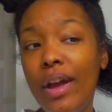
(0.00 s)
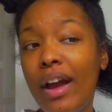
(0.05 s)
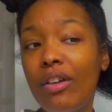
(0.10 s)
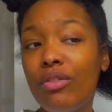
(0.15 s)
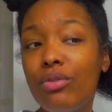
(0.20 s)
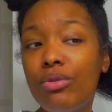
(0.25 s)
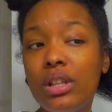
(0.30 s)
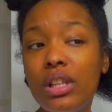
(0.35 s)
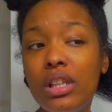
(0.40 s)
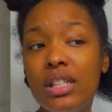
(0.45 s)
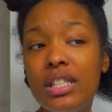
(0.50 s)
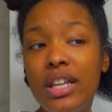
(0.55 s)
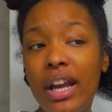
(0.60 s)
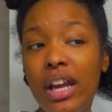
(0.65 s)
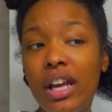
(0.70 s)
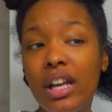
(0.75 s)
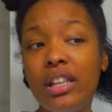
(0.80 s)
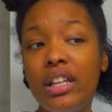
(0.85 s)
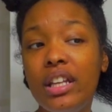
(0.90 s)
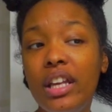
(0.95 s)
have really
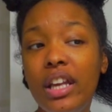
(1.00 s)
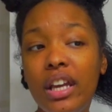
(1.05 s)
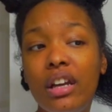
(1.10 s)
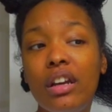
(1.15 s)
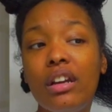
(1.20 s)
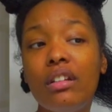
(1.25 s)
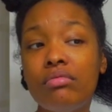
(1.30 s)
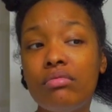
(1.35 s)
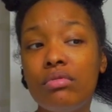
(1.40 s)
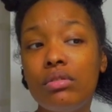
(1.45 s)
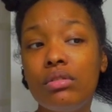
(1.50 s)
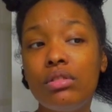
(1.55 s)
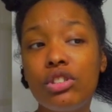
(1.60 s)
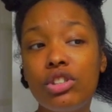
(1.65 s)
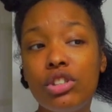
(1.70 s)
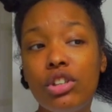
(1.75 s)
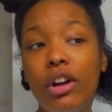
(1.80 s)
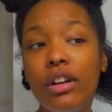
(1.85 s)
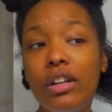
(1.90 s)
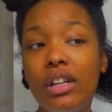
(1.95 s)
tangly hair,
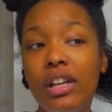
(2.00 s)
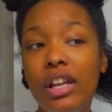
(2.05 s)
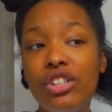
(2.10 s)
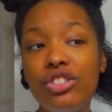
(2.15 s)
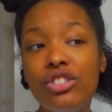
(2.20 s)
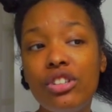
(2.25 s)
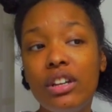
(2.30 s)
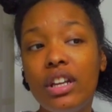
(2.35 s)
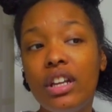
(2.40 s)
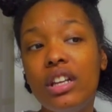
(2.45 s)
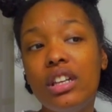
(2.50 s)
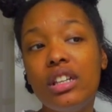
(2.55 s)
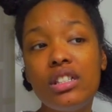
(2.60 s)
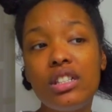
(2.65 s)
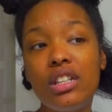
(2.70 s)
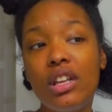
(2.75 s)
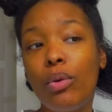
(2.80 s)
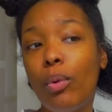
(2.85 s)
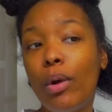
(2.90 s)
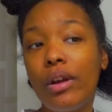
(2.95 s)
starting at your
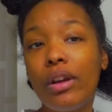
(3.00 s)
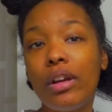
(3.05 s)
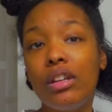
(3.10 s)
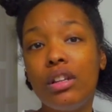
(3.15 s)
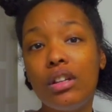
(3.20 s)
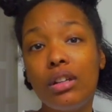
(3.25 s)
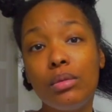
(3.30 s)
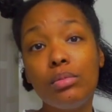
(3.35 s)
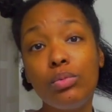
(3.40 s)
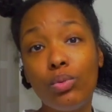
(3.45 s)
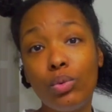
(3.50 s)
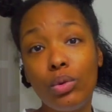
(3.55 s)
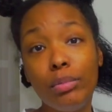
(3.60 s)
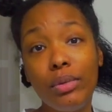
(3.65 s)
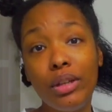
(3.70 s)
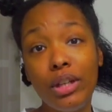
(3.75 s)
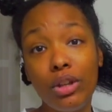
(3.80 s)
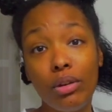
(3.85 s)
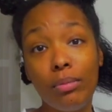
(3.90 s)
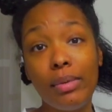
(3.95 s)
ends and working up will
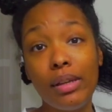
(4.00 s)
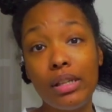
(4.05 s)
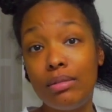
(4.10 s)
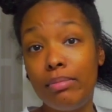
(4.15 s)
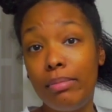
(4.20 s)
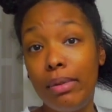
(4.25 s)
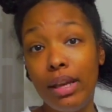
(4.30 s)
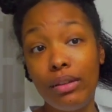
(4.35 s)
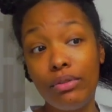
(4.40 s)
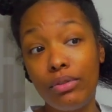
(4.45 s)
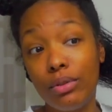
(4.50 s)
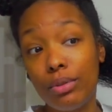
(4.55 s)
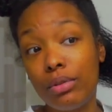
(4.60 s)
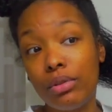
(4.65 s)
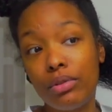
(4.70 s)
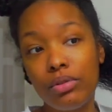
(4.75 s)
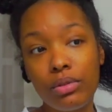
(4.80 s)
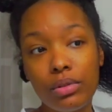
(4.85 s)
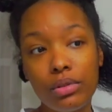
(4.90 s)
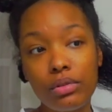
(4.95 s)
be your best bet for
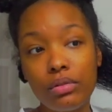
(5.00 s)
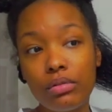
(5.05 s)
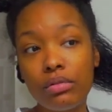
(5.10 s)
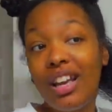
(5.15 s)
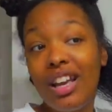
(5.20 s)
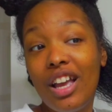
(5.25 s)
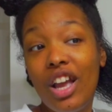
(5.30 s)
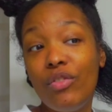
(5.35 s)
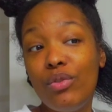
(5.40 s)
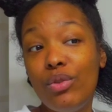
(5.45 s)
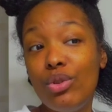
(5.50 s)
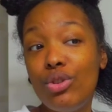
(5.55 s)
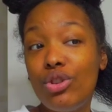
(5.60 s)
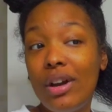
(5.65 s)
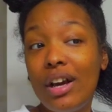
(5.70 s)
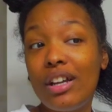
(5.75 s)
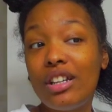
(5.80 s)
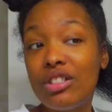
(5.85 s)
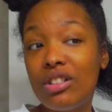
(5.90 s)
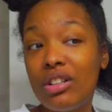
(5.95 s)
real, for real. If you
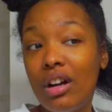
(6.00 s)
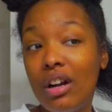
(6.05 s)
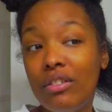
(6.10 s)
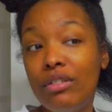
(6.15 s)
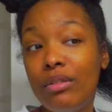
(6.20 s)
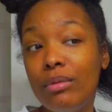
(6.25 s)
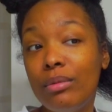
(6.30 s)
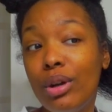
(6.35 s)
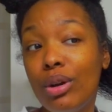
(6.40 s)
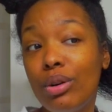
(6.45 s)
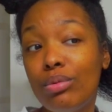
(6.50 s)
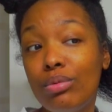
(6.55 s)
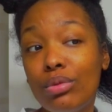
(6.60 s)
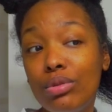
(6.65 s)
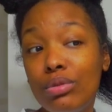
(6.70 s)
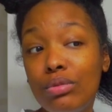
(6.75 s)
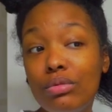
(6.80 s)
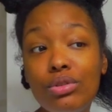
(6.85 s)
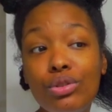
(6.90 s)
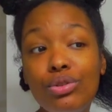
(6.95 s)
try to start from your
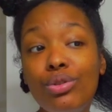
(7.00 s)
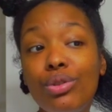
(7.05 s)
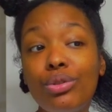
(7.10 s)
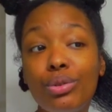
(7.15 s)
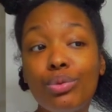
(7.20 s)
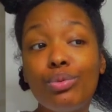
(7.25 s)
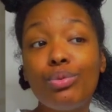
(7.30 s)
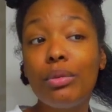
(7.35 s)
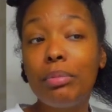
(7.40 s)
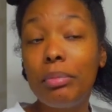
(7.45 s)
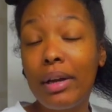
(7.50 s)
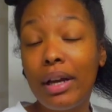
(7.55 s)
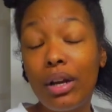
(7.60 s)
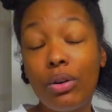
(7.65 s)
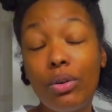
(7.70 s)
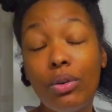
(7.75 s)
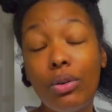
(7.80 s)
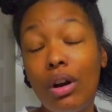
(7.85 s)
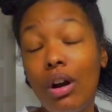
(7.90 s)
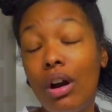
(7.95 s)
roots, you're gonna rip
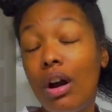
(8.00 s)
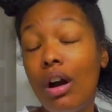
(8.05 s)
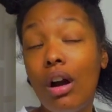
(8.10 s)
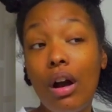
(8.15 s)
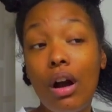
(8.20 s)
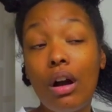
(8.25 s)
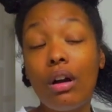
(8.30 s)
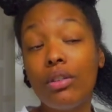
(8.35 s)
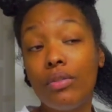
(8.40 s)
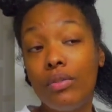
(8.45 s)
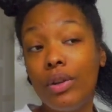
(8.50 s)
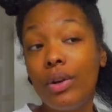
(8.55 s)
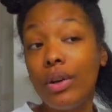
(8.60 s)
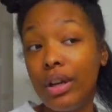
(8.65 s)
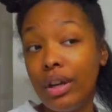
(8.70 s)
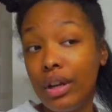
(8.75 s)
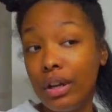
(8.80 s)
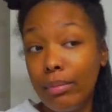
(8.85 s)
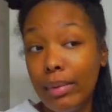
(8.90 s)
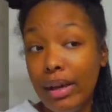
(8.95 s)
out all of your
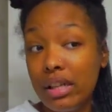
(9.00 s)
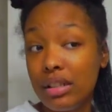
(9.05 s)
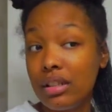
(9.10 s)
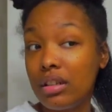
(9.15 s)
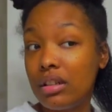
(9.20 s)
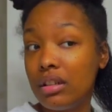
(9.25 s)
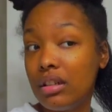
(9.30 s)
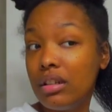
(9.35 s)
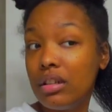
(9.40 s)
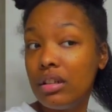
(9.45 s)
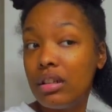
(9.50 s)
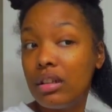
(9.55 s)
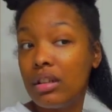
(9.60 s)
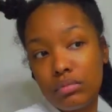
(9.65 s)
hair basically.